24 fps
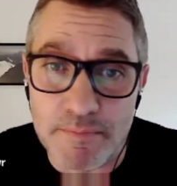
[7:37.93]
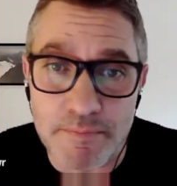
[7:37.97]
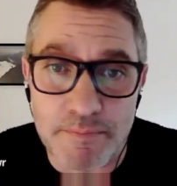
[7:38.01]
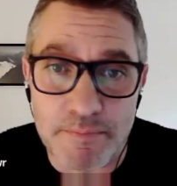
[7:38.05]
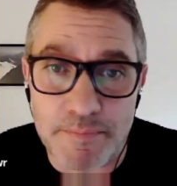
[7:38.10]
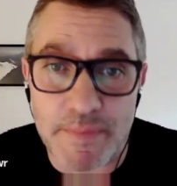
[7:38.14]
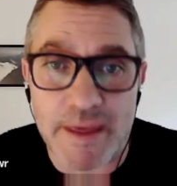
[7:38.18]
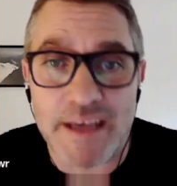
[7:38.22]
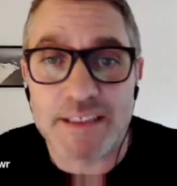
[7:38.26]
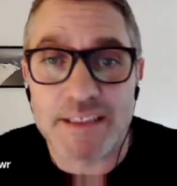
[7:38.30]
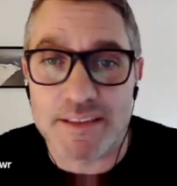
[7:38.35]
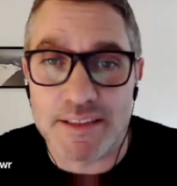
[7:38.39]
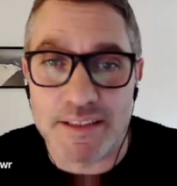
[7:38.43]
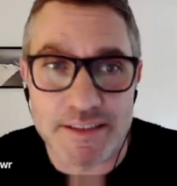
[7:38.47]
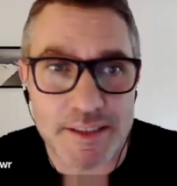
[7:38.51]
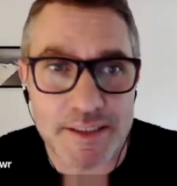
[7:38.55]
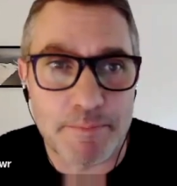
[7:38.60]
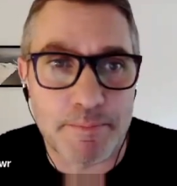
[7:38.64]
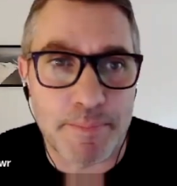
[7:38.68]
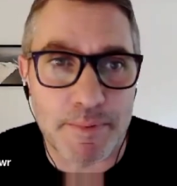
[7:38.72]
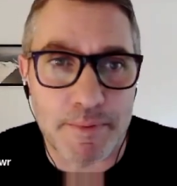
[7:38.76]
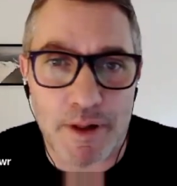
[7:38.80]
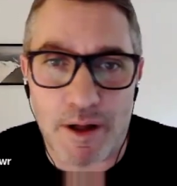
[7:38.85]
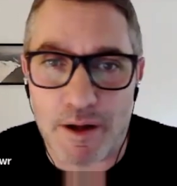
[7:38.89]
That's the
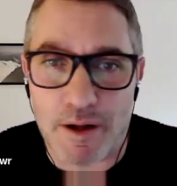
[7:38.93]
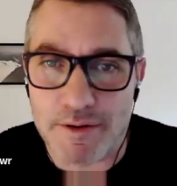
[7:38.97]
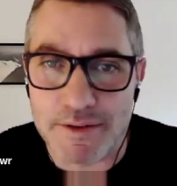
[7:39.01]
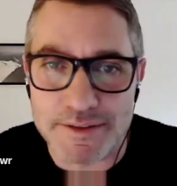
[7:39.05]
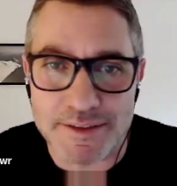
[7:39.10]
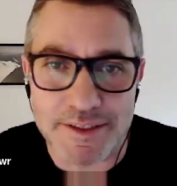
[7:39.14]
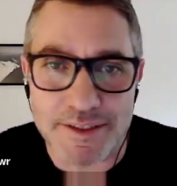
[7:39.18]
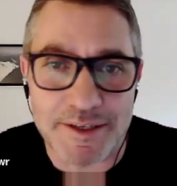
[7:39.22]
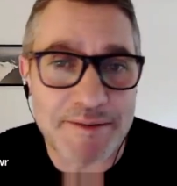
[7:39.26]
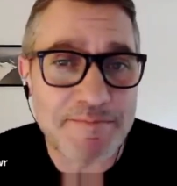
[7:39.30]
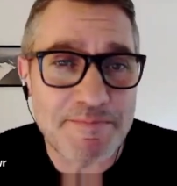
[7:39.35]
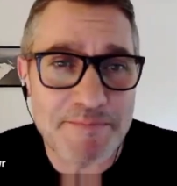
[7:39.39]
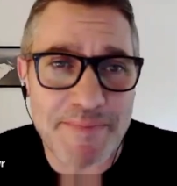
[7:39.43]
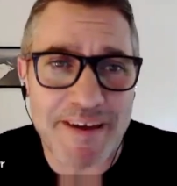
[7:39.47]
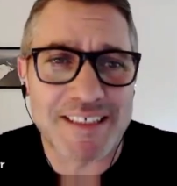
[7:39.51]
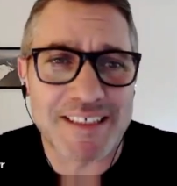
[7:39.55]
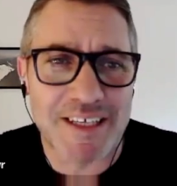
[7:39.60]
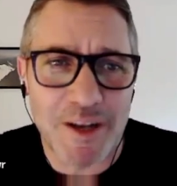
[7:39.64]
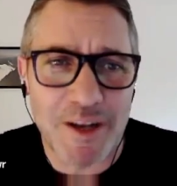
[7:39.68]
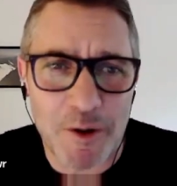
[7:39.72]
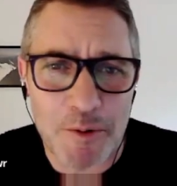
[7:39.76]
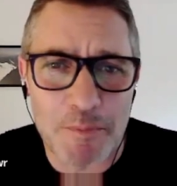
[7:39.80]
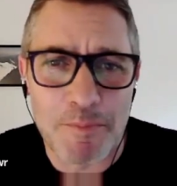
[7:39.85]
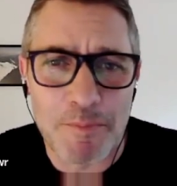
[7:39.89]
simple answer. It's a
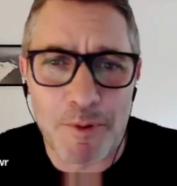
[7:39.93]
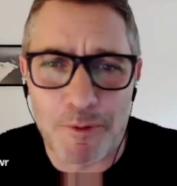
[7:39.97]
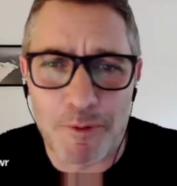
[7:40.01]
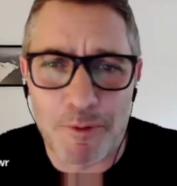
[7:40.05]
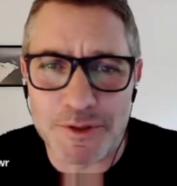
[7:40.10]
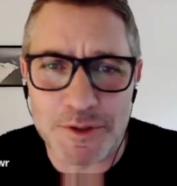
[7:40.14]
lot more to